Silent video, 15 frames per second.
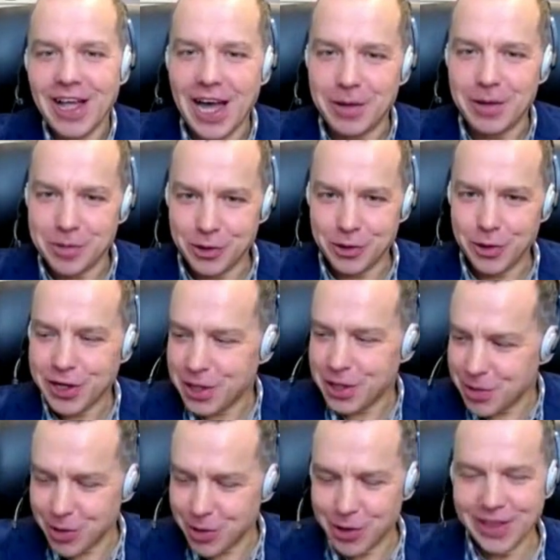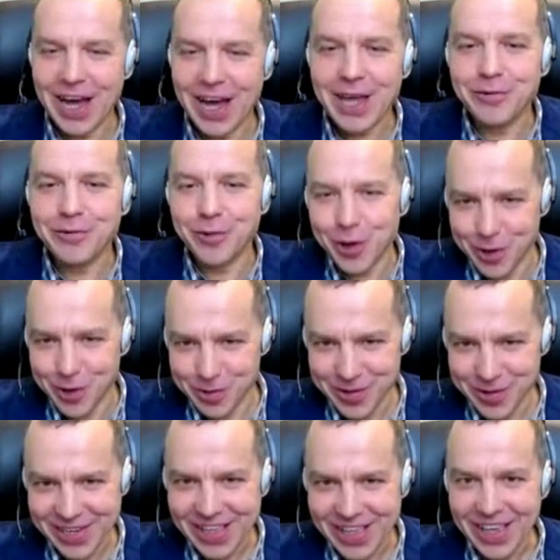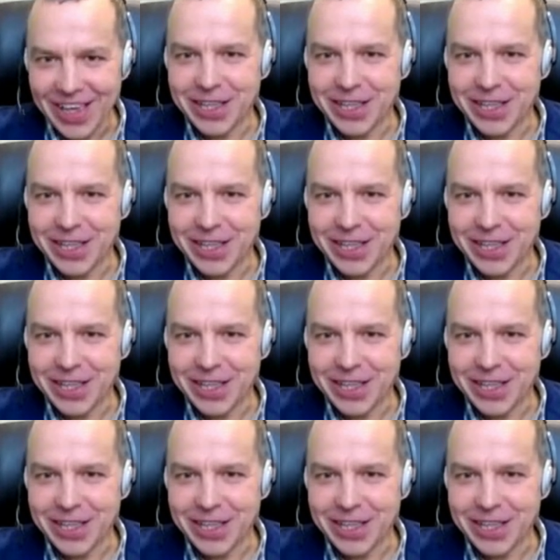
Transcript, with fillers: I'm talking about nine volumes,